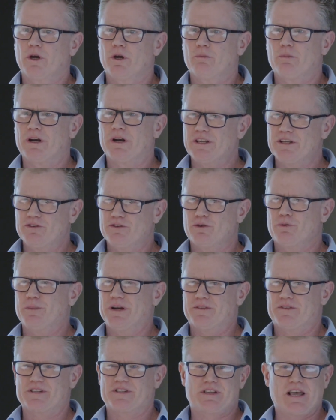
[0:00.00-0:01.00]
but it gives you a bit
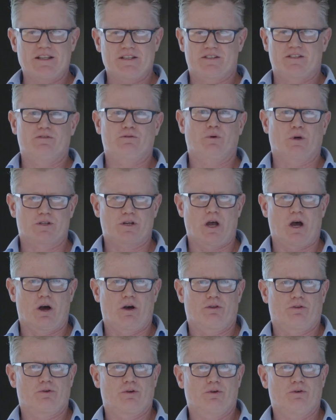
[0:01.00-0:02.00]
of a sense of what's going
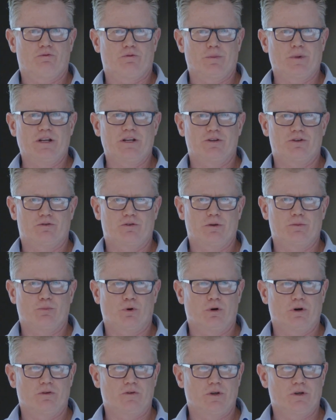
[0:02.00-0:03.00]
through from an industry
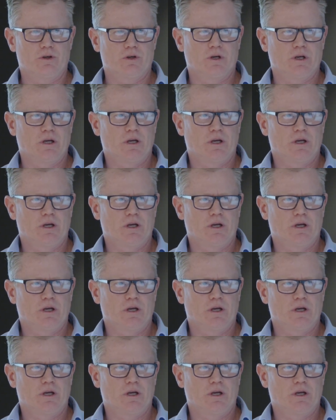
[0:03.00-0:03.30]
point of view.